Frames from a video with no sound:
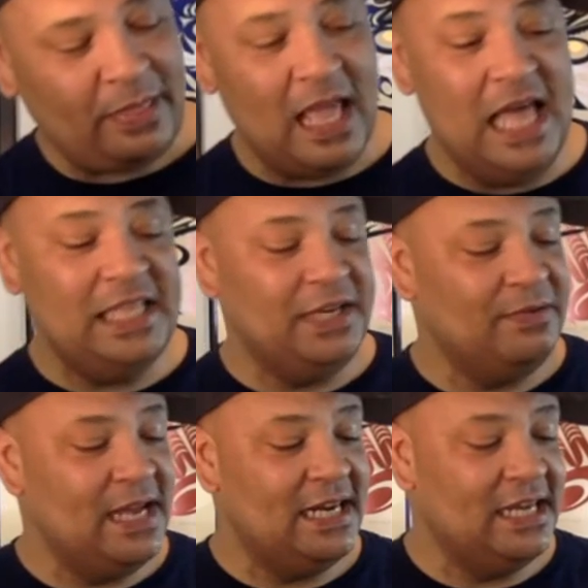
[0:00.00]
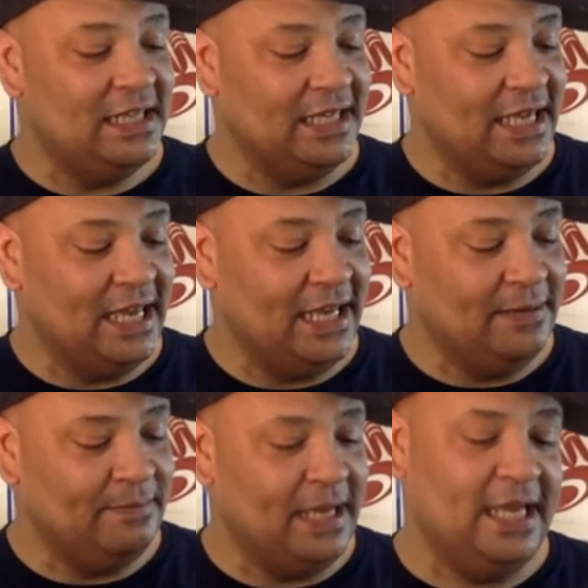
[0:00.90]
I think right out of the gate,
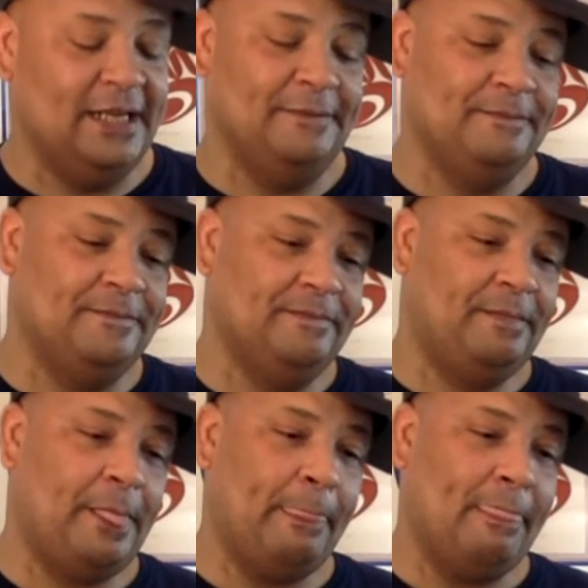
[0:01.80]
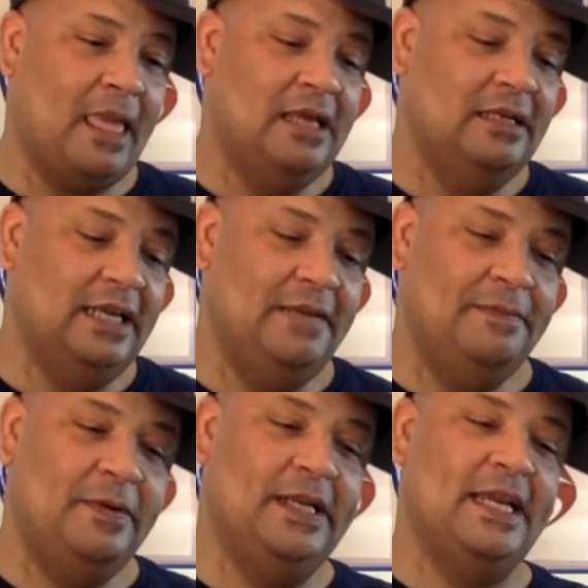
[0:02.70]
man,
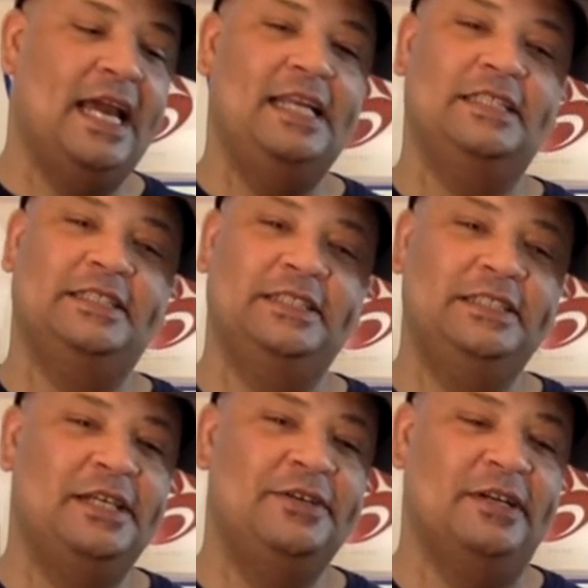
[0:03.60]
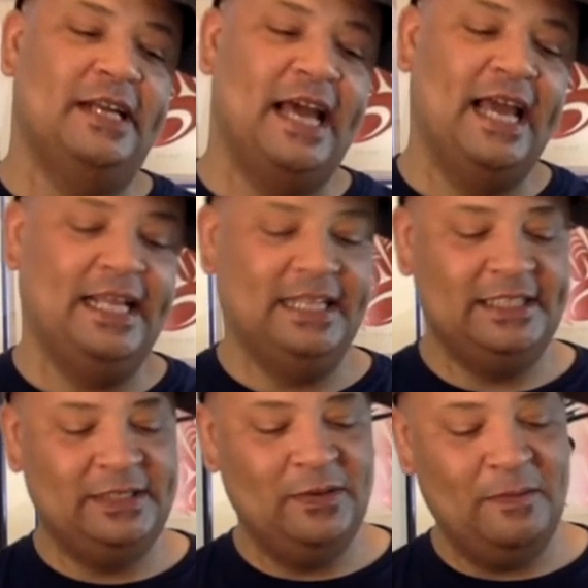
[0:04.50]
8.9 is just under a 9.
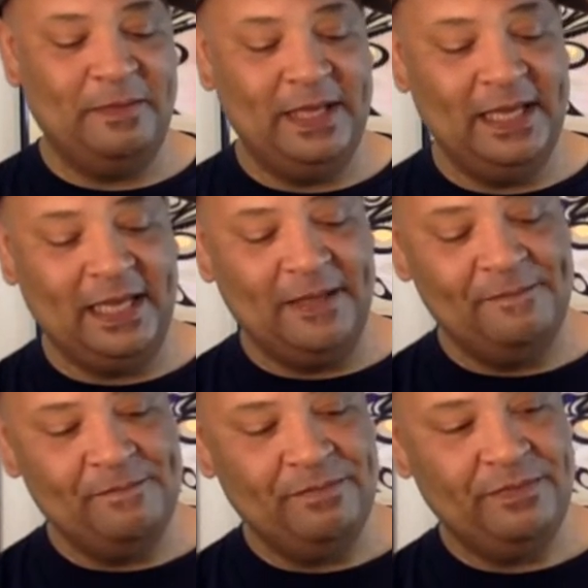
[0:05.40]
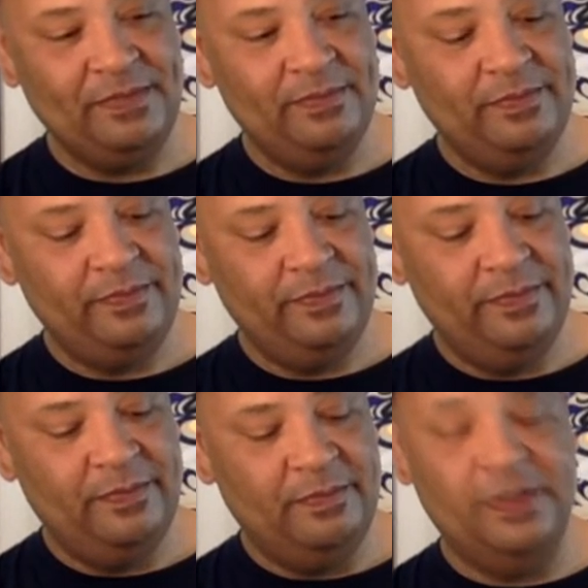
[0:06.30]
That's so big.
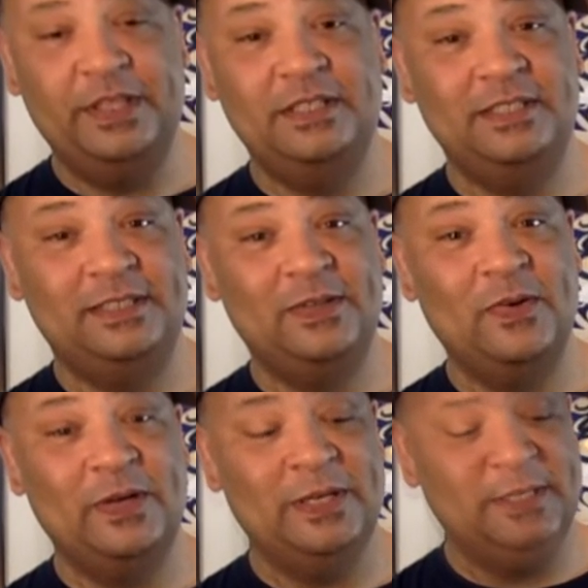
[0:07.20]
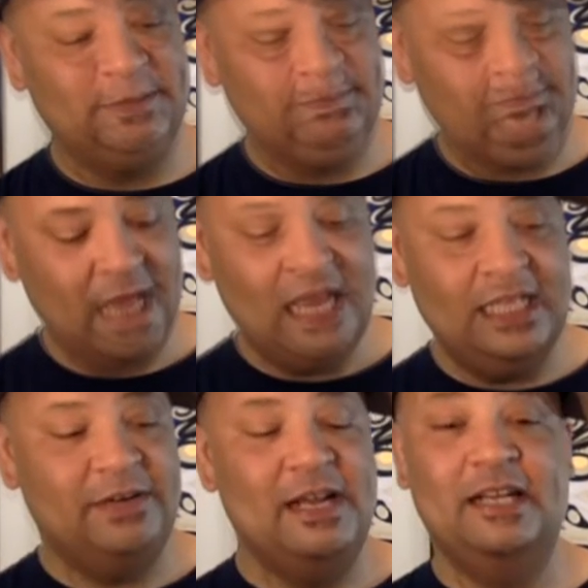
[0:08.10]
But this is so good. I
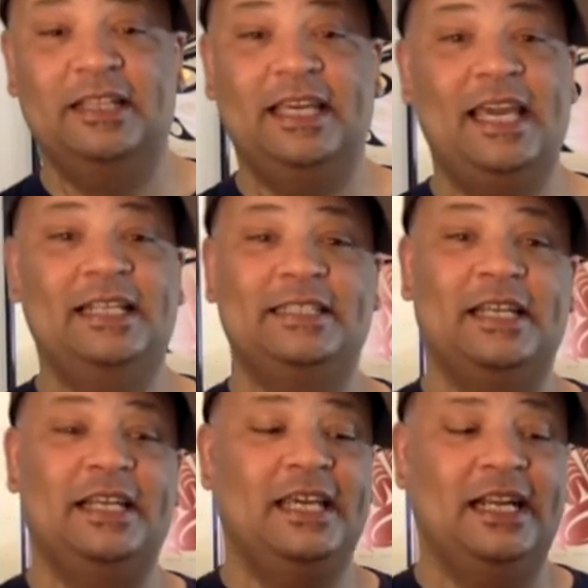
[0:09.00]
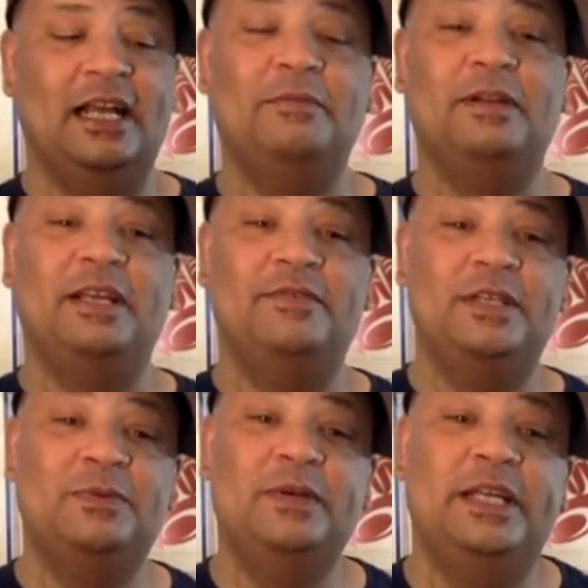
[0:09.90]
think right out of the gate, it's going to get it. I'm going to give
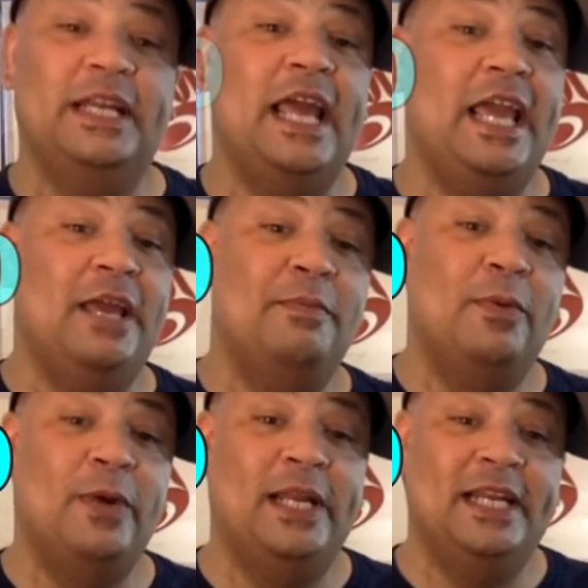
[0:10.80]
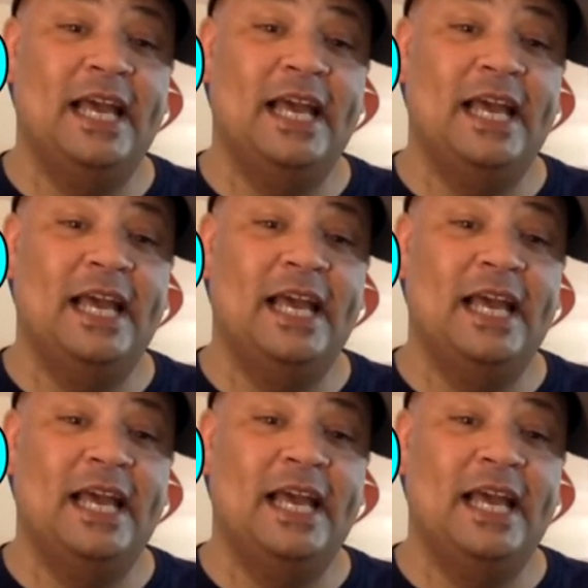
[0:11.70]
this one an 8.9.